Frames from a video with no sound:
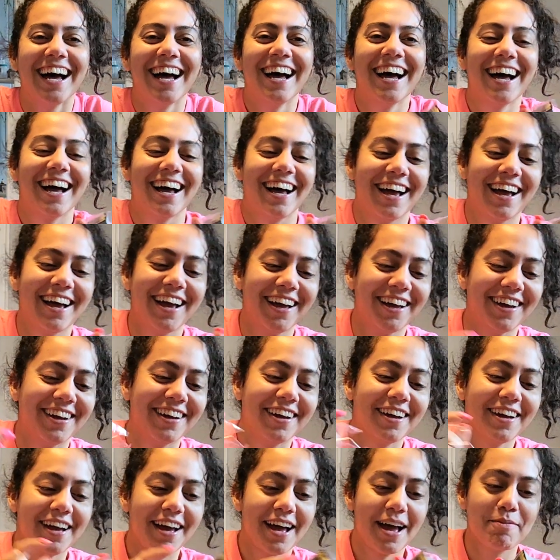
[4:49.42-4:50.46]
right.
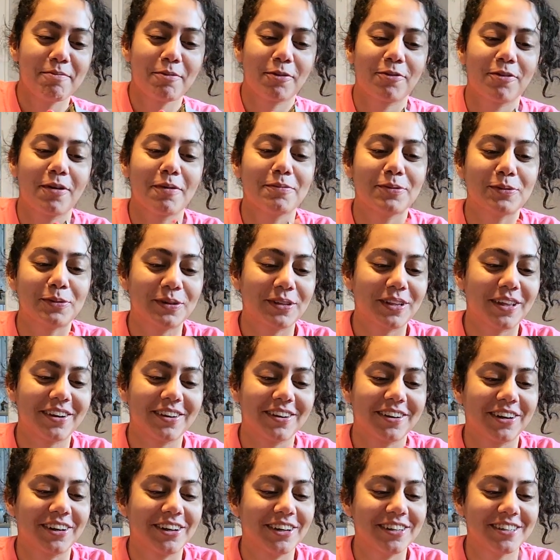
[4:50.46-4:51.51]
I'm a rebel without a
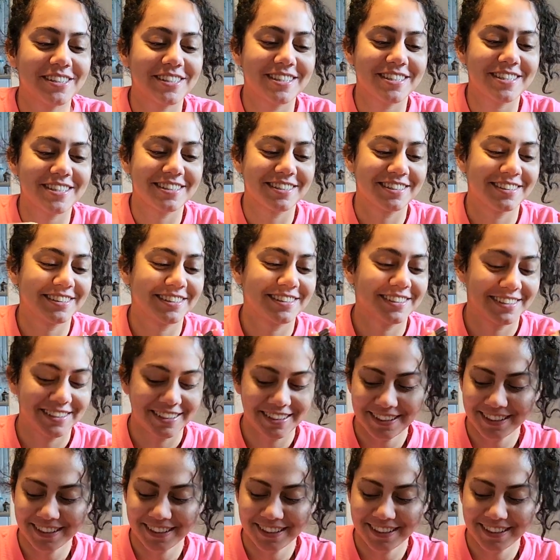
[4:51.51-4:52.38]
cause. Clearly.